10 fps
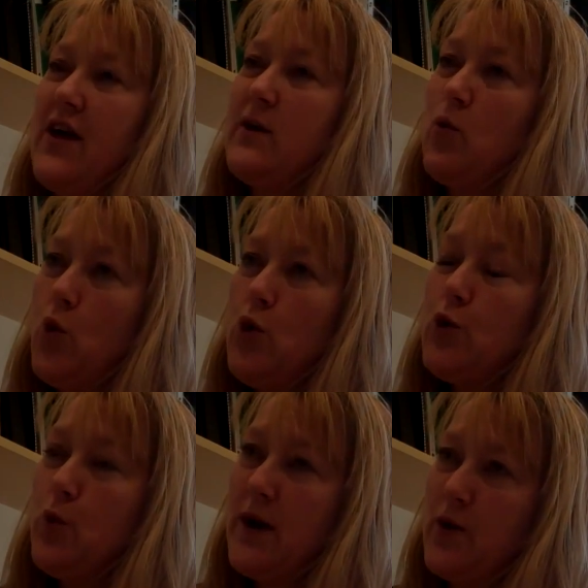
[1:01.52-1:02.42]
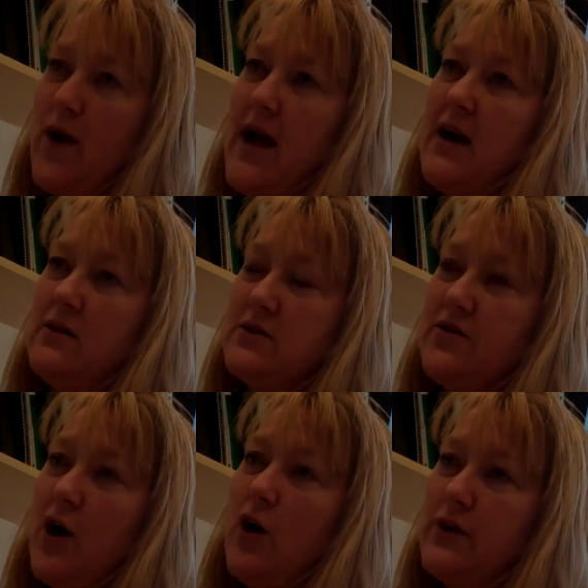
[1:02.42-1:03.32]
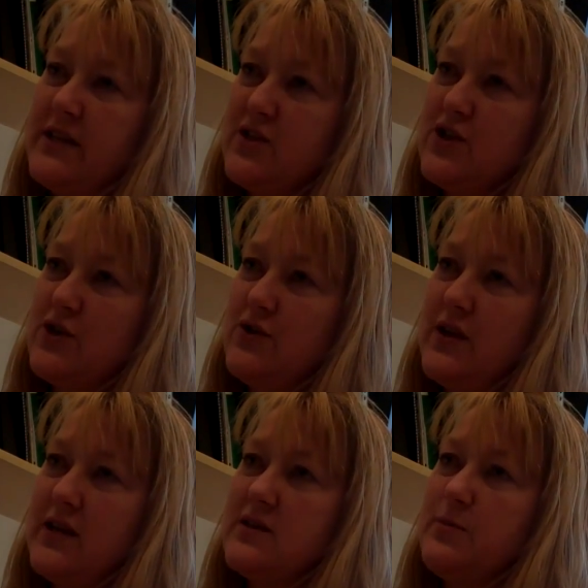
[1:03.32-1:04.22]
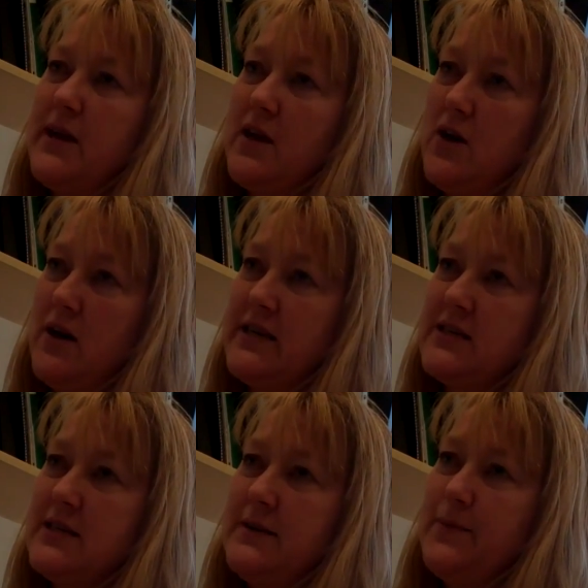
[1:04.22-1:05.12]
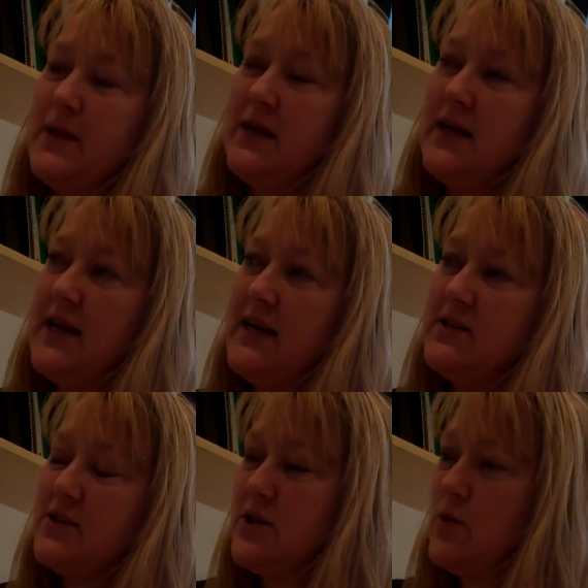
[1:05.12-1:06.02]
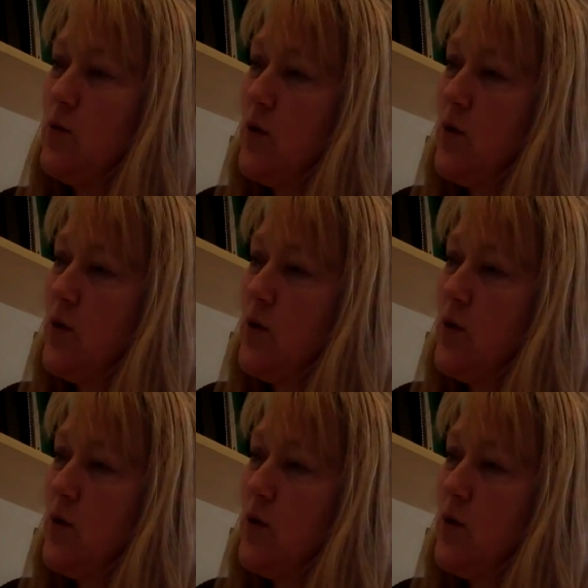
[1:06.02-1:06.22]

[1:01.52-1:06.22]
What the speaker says: that word went around the whole institute in the speed of light. And so